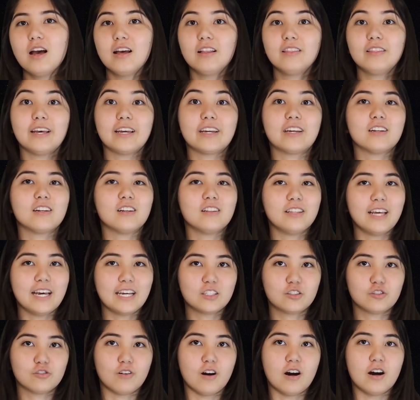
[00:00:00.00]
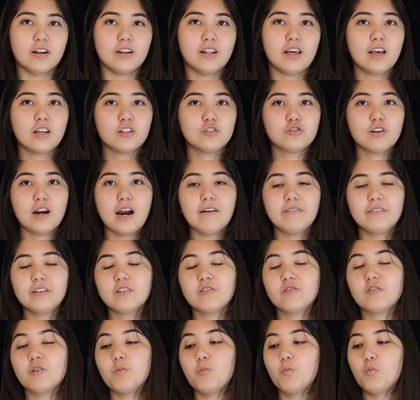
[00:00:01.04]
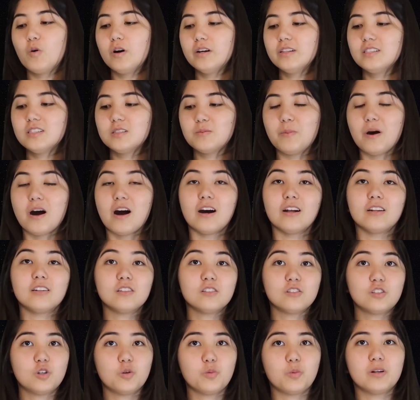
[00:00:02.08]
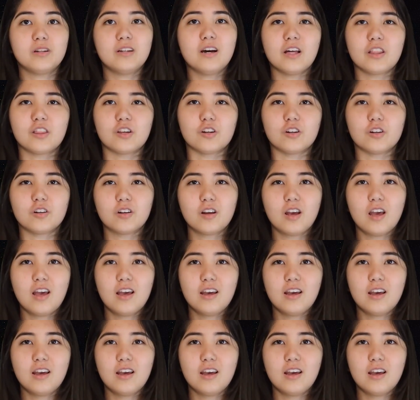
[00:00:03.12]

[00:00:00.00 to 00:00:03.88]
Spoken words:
like an electron, traveling from one spot to another,